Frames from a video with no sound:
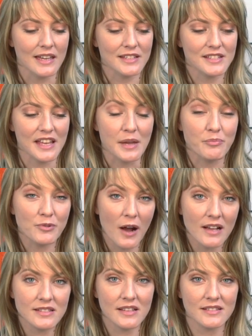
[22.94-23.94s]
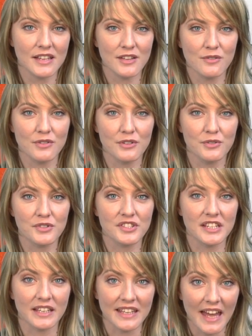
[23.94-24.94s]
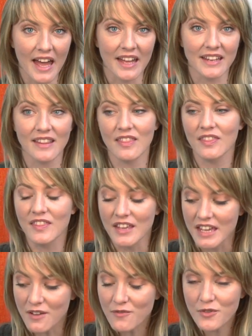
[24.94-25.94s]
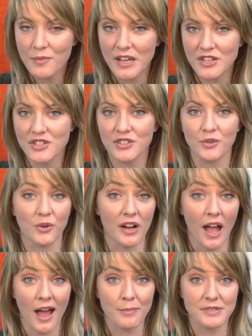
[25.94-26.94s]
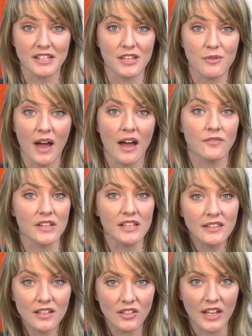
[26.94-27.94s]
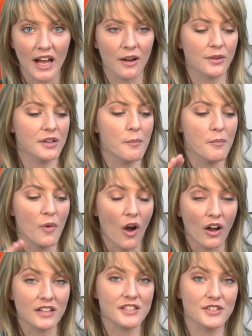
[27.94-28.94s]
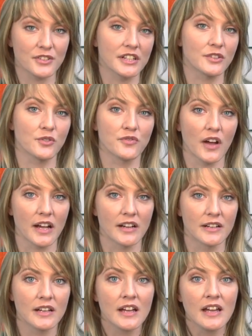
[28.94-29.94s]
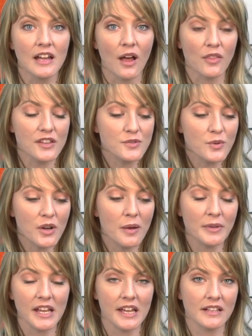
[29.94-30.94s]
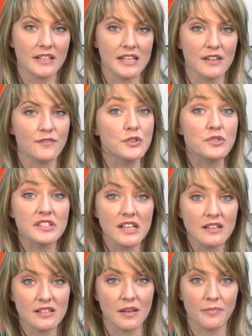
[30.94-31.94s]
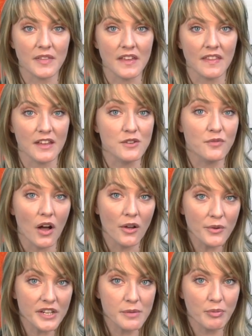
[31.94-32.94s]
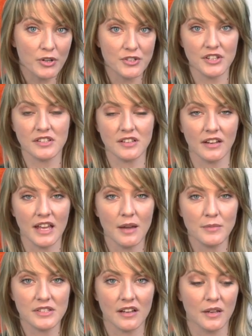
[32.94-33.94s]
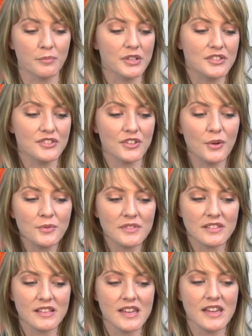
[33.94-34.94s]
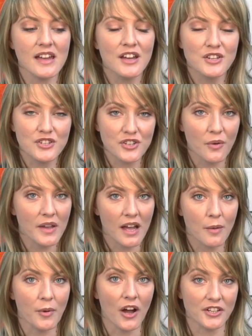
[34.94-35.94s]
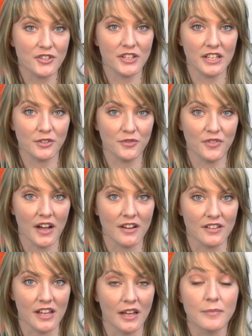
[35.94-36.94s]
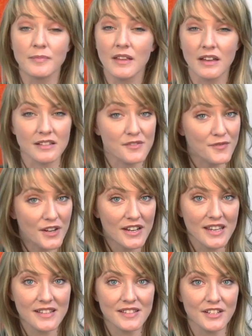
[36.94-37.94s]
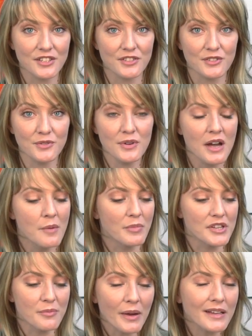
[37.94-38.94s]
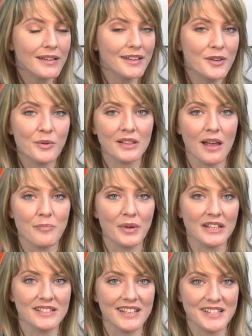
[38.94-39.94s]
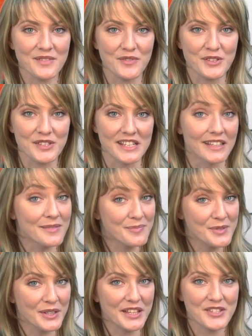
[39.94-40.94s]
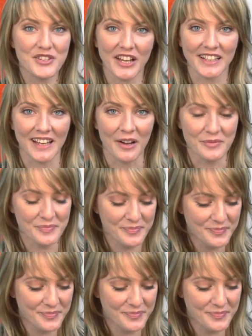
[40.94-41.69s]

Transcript: it's a process that you use to get the information or apps that you have in the cloud onto your Kindle Fire. Now this will come in handy if you see something that you've already purchased on Amazon but don't see showing up on your Kindle Fire yet. It's very easy to do, but you might not know what that button does if you see it. So let's check it out.